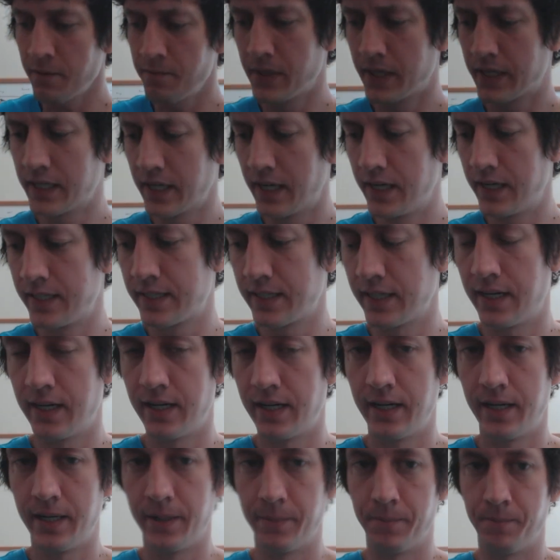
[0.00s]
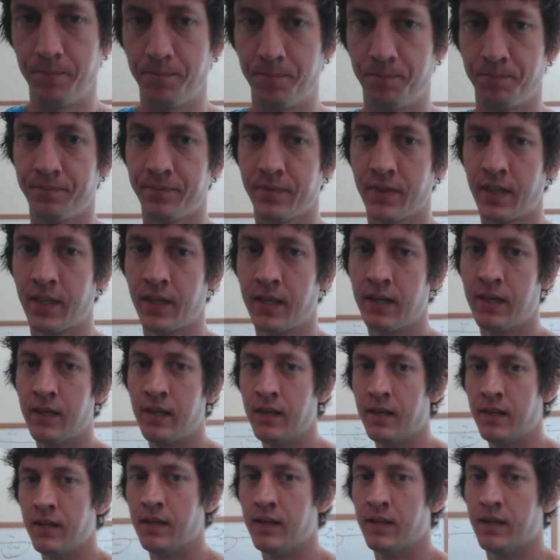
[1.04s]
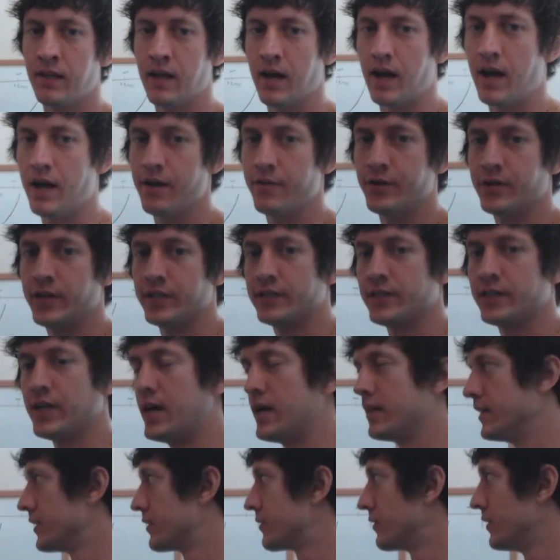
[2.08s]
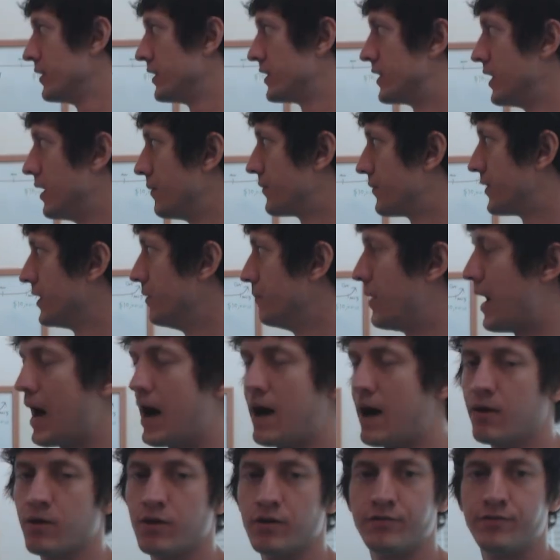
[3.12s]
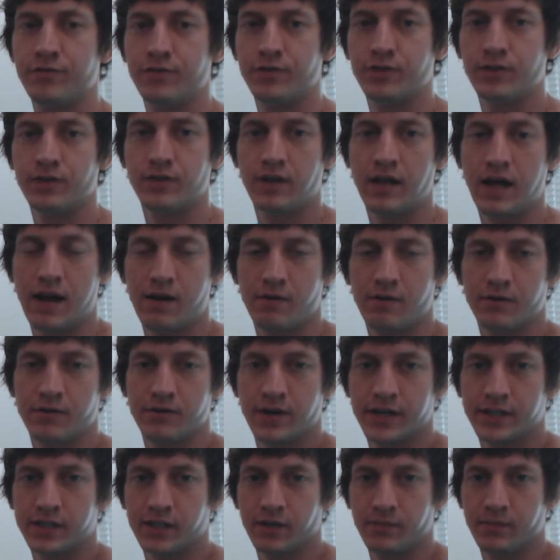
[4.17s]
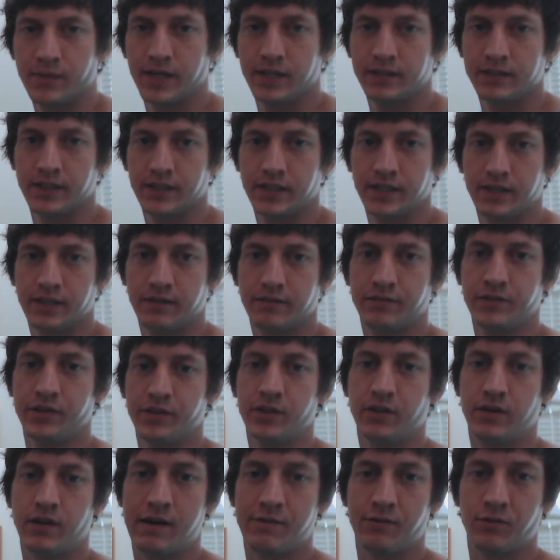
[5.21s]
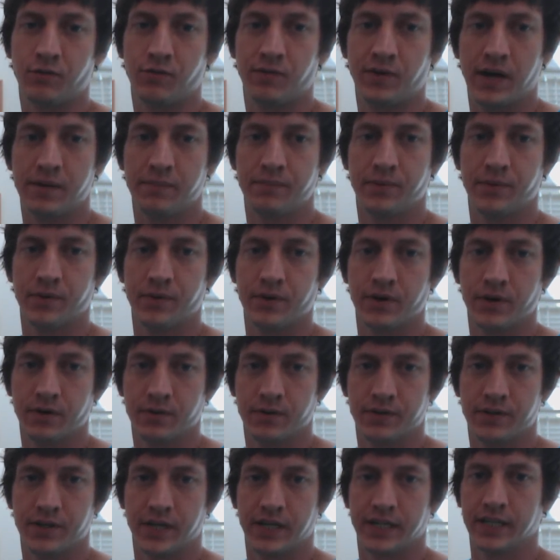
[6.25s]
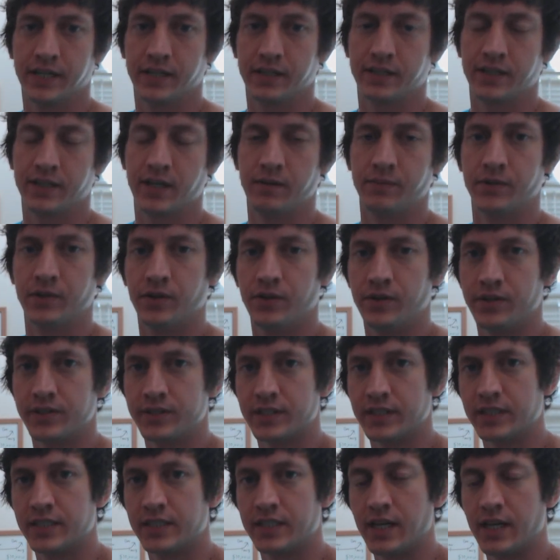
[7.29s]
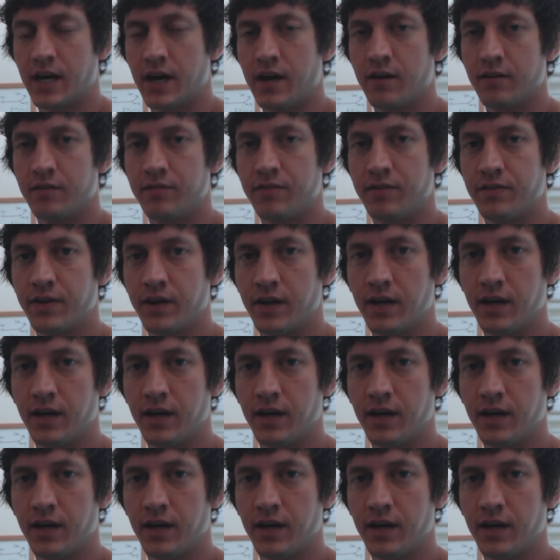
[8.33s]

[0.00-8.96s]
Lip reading: because I really thought this was something powerful. I would recommend it if you don't have a whiteboard with like income goals and stuff.